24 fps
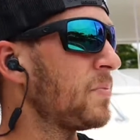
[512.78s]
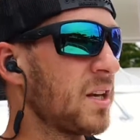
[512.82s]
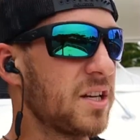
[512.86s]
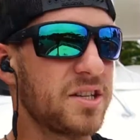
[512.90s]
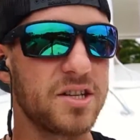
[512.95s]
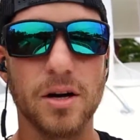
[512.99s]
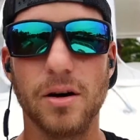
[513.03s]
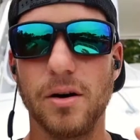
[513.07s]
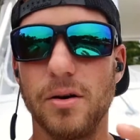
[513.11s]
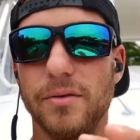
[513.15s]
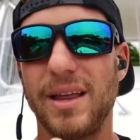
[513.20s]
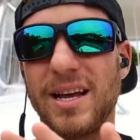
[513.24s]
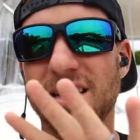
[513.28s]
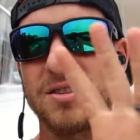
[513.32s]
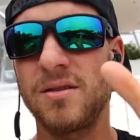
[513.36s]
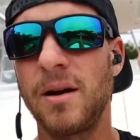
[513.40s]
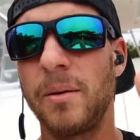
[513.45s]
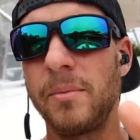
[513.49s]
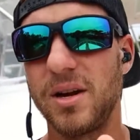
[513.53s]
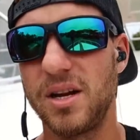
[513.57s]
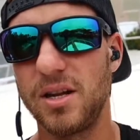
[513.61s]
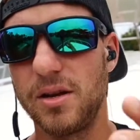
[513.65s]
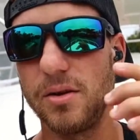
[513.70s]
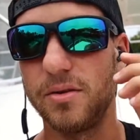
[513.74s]
So that's what
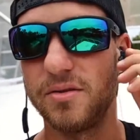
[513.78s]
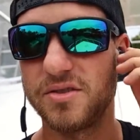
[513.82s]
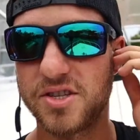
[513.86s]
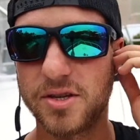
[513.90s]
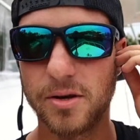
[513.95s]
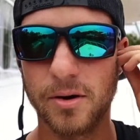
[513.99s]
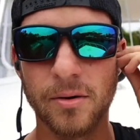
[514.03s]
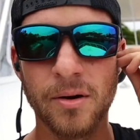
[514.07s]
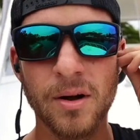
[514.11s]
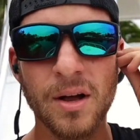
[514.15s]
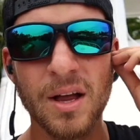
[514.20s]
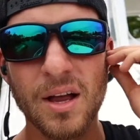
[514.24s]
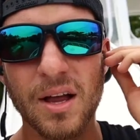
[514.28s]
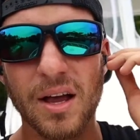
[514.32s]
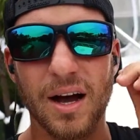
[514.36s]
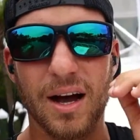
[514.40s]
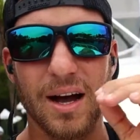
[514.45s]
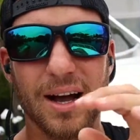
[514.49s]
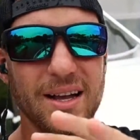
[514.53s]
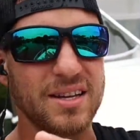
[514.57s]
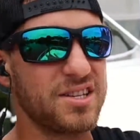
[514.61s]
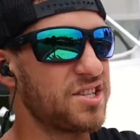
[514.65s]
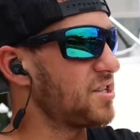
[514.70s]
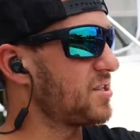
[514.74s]
I'm gonna do. So
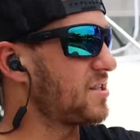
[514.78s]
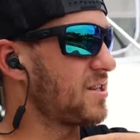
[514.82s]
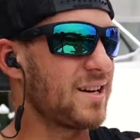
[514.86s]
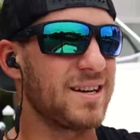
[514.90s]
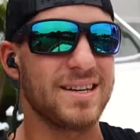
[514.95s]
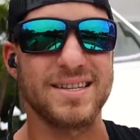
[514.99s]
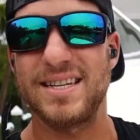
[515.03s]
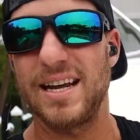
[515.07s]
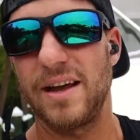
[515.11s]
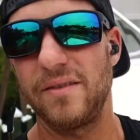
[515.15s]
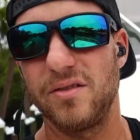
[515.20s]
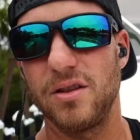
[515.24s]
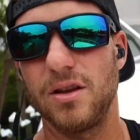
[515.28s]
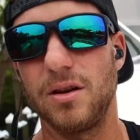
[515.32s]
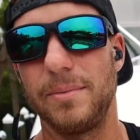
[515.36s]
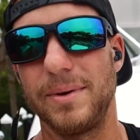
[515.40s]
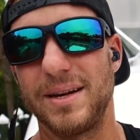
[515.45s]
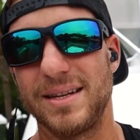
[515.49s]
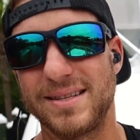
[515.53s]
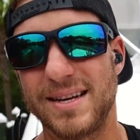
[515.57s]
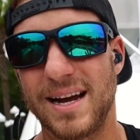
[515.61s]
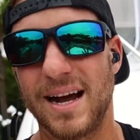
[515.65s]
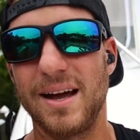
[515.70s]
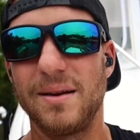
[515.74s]
it's just gonna save a little
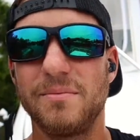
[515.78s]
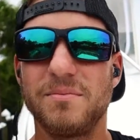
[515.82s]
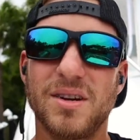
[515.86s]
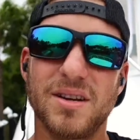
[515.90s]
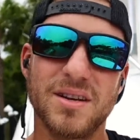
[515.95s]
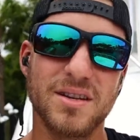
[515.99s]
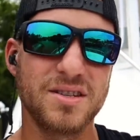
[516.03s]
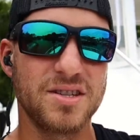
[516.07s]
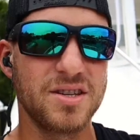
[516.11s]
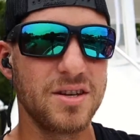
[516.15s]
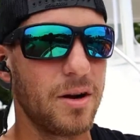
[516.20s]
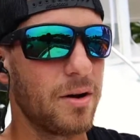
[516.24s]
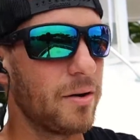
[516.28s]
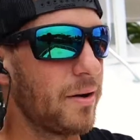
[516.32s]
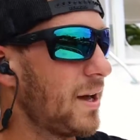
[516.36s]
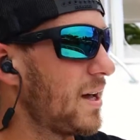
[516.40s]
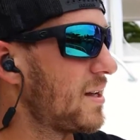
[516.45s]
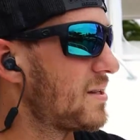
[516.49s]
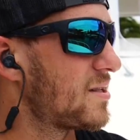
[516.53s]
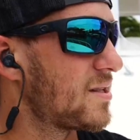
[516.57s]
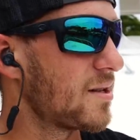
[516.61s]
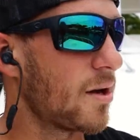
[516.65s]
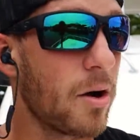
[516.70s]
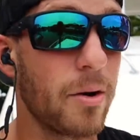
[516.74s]
bit of time because, you know,
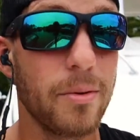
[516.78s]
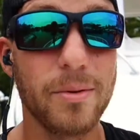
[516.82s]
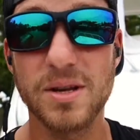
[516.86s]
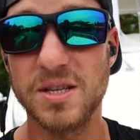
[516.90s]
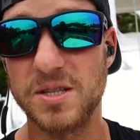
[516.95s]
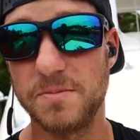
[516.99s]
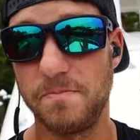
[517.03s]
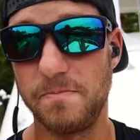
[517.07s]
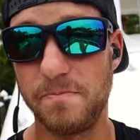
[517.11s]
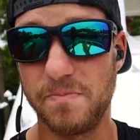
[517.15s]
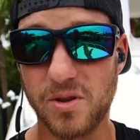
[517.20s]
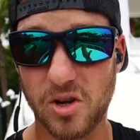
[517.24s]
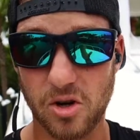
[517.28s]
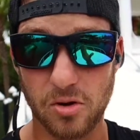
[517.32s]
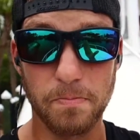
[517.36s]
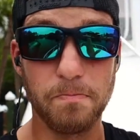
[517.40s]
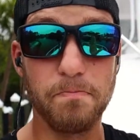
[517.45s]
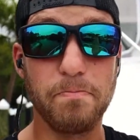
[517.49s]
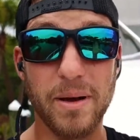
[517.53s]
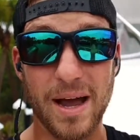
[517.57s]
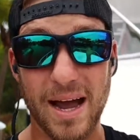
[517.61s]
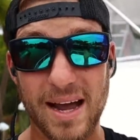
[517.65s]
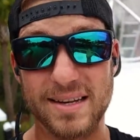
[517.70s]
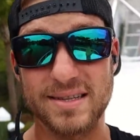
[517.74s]
it's always
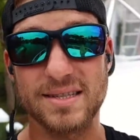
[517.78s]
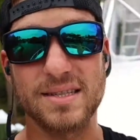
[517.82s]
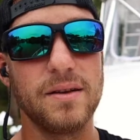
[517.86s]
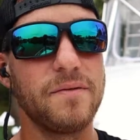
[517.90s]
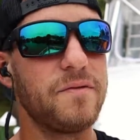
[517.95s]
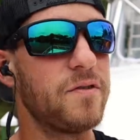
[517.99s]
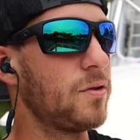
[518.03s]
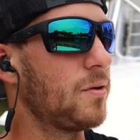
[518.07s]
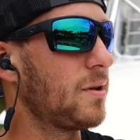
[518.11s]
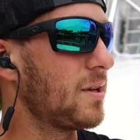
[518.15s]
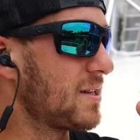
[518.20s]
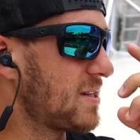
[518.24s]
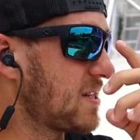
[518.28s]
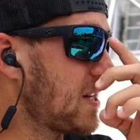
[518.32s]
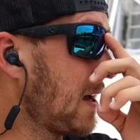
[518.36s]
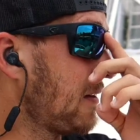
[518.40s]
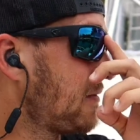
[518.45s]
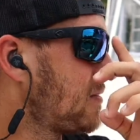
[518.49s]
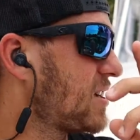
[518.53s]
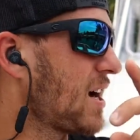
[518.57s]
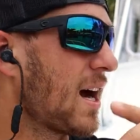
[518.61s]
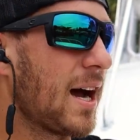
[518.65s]
best if you can save